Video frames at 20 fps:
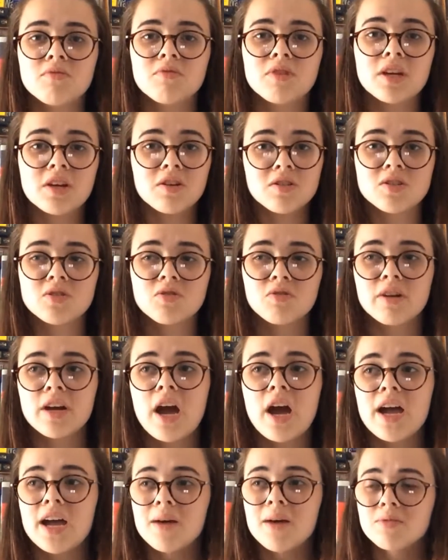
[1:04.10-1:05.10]
a really good
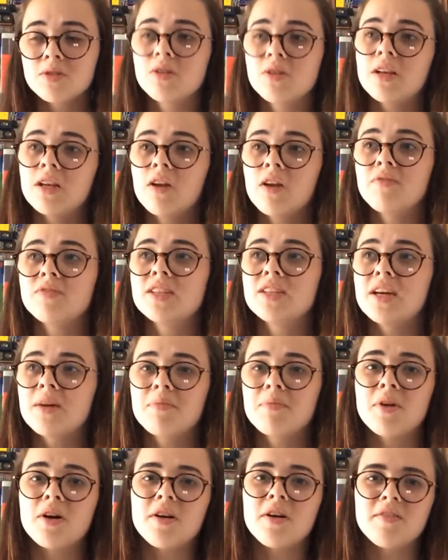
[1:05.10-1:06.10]
story. I absolutely loved
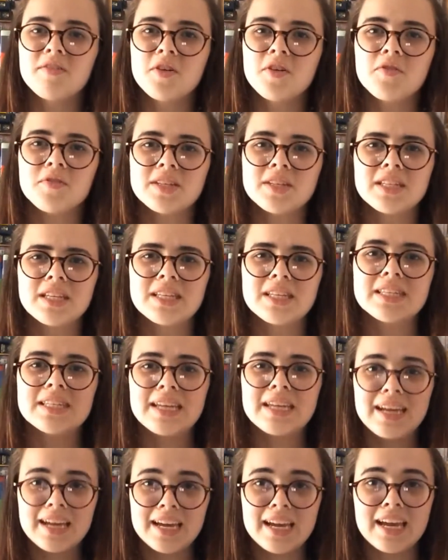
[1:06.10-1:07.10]
it, but obviously
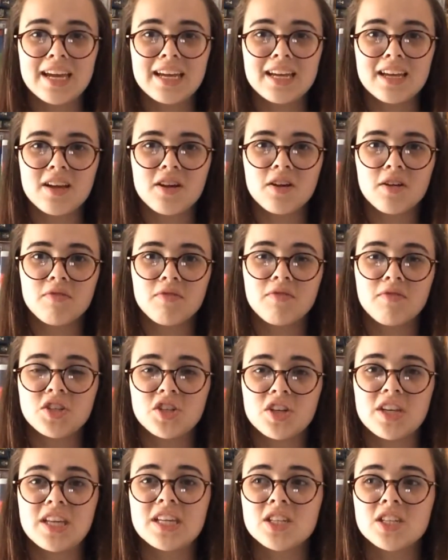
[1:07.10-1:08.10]
seeing it
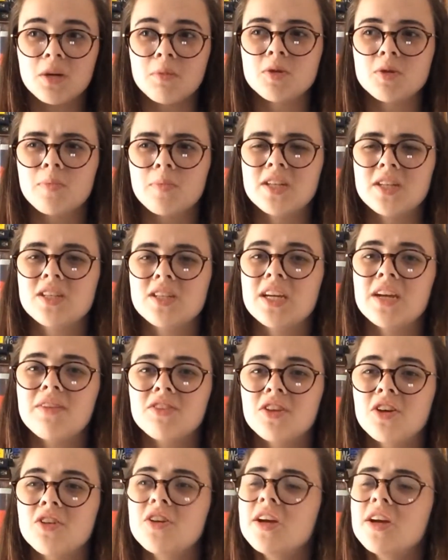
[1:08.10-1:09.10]
visually is so much better,
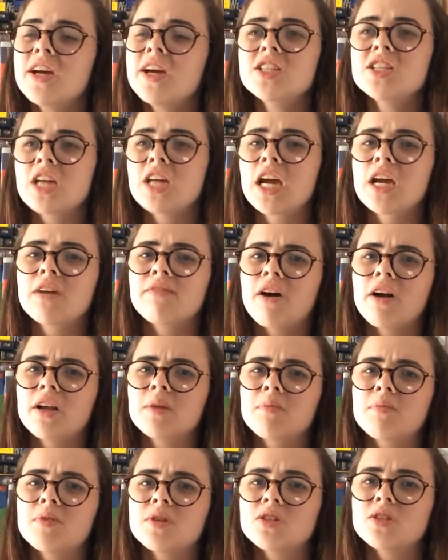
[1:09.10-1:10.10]
even though J.K.
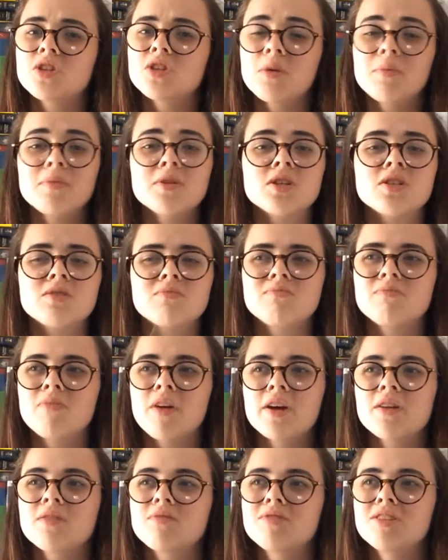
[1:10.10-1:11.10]
Rowling puts so much
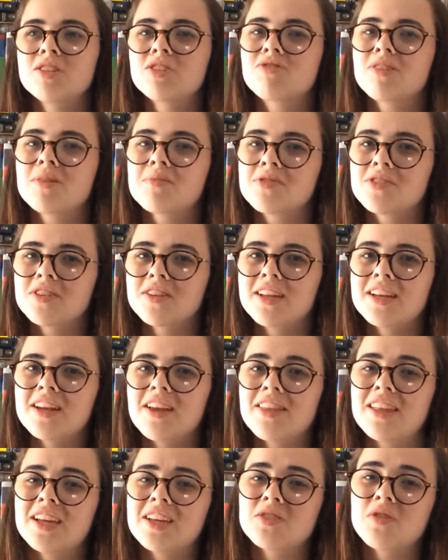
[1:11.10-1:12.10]
like description in
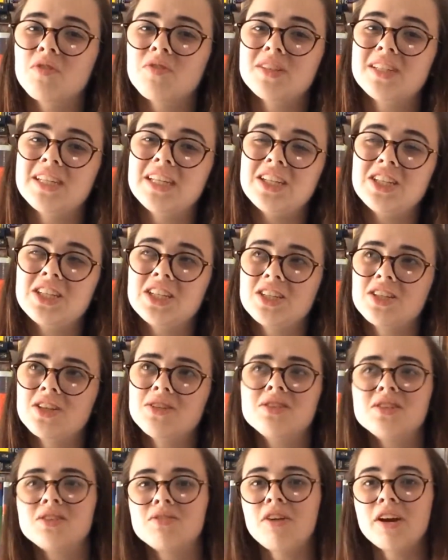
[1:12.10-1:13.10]
her things. Obviously she's
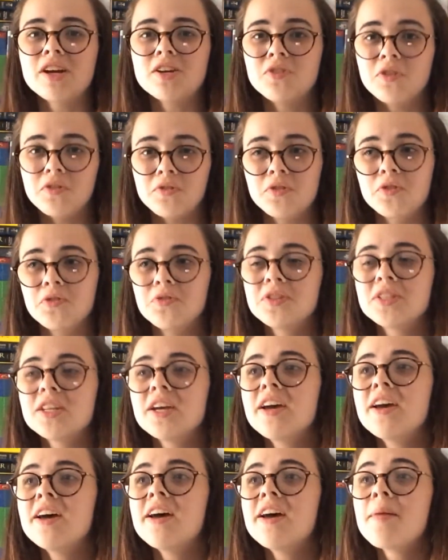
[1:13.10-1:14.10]
used to writing novels.
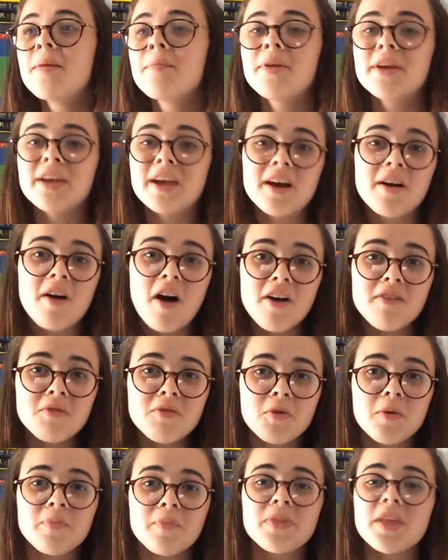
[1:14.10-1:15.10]
But yeah, I
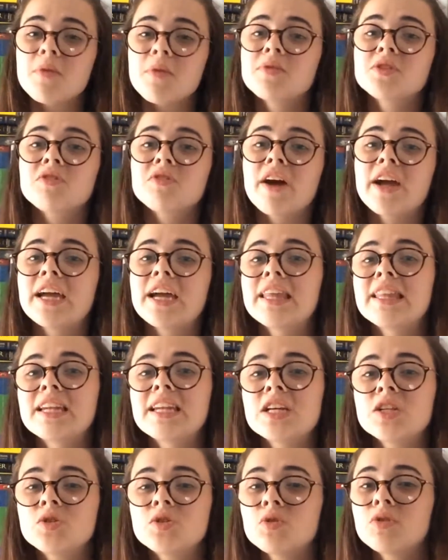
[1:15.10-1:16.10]
thought it was great, and then
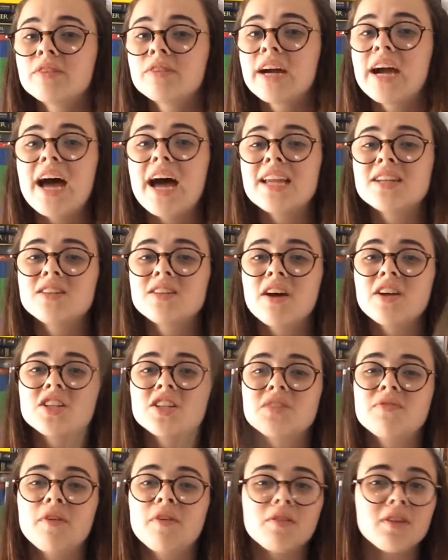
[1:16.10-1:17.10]
I saw it and I
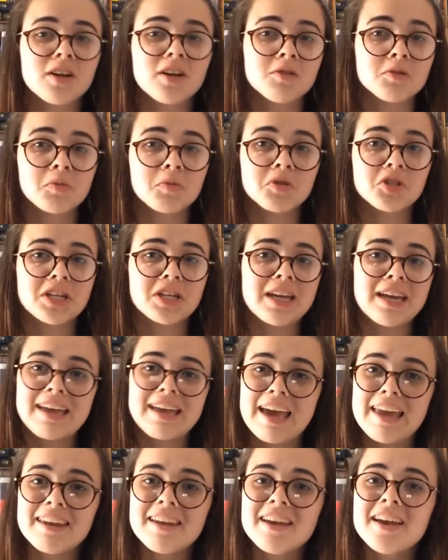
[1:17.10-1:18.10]
just felt like I was watching it
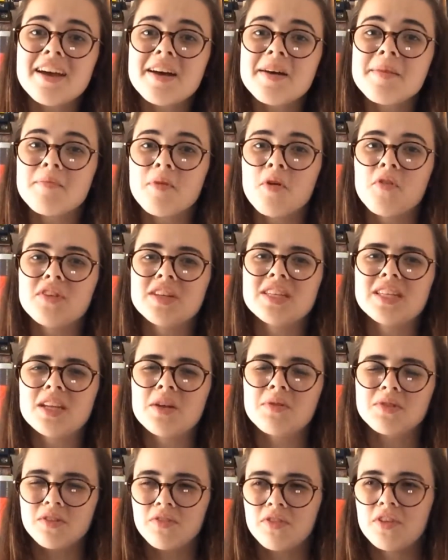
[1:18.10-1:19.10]
again. But obviously
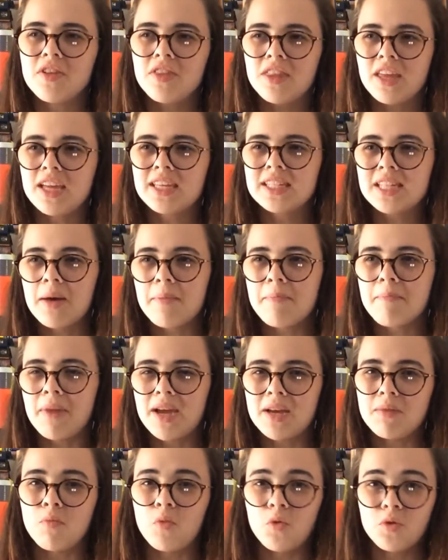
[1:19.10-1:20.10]
there was a few things that
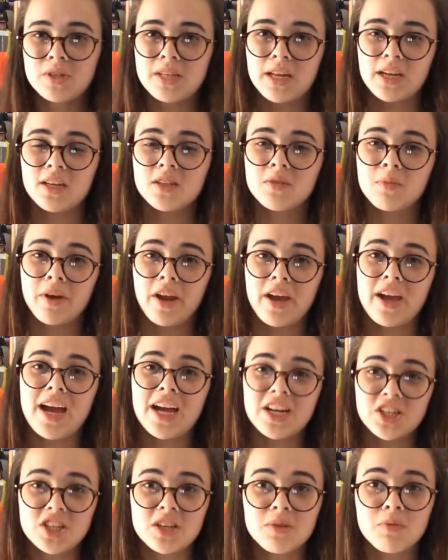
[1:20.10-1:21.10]
made more sense when I
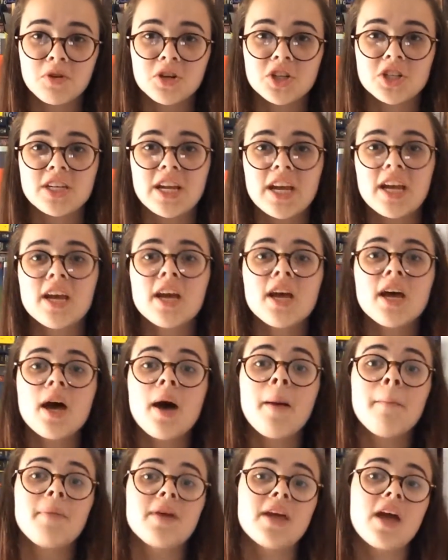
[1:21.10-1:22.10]
actually watched it.
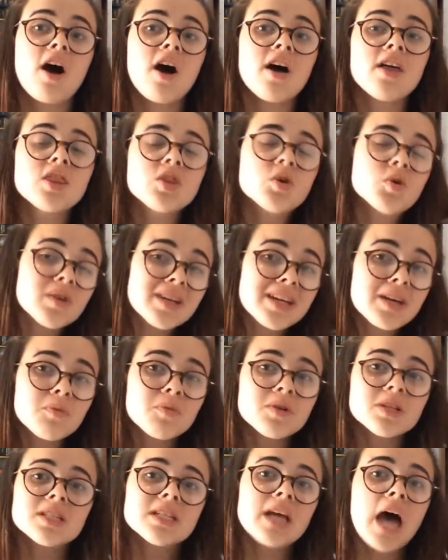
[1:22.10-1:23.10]
But yeah, I thought it
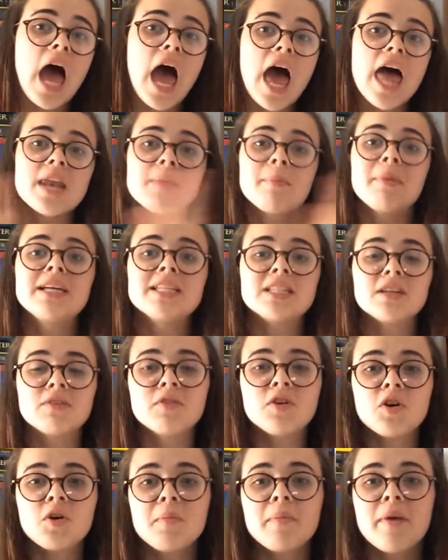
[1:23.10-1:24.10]
was an amazing
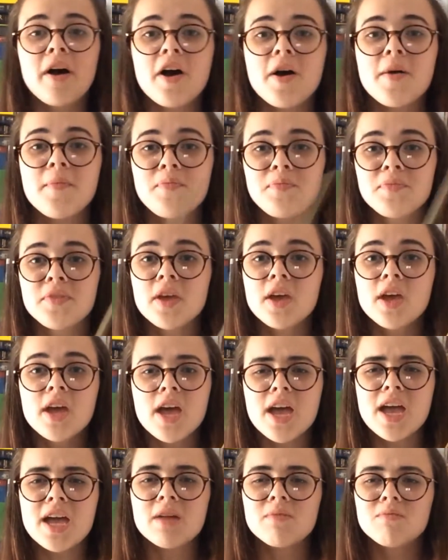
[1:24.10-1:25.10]
film.
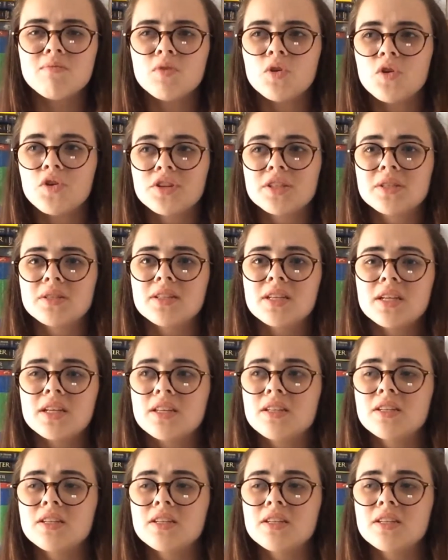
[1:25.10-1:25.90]
It looks